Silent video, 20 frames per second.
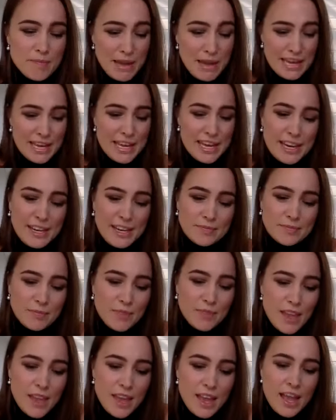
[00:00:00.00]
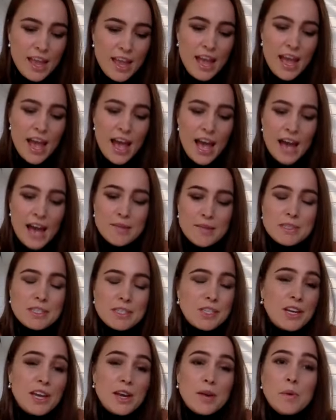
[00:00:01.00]
being here. Um,
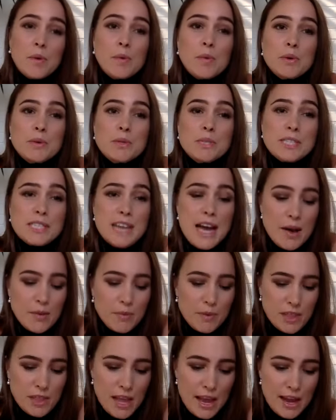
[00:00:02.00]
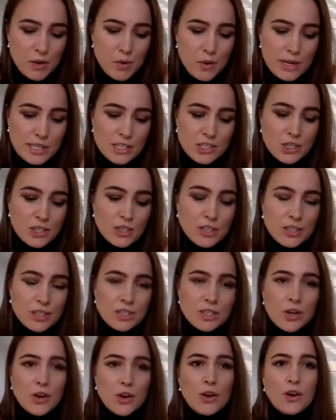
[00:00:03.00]
so yeah, we will start with that question.
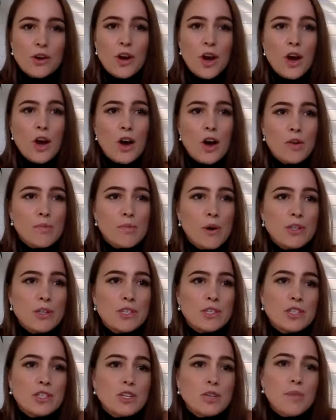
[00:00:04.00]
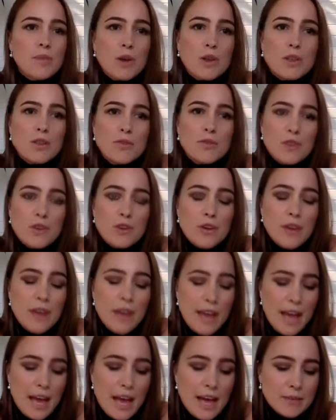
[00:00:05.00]
So I'll, I'll pose it to both of you.
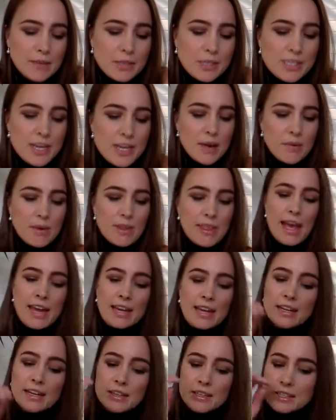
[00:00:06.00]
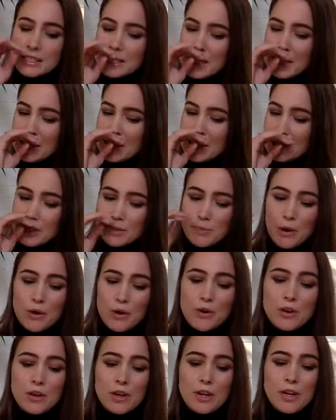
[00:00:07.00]
Um, we'll start with Anna, as Claire just
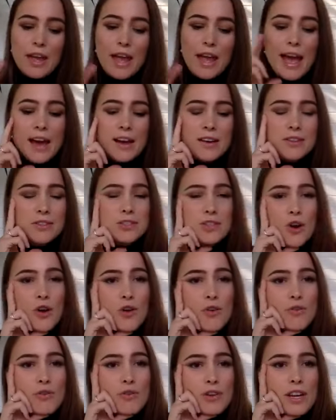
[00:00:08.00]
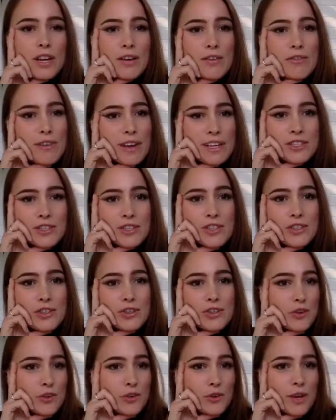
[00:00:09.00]
spoke. How's COVID affected
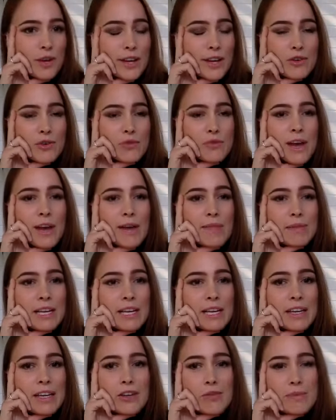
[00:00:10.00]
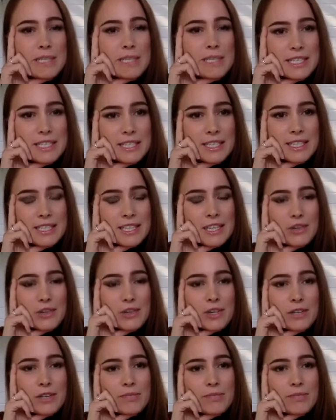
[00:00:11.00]
you and your family, your business, etc.?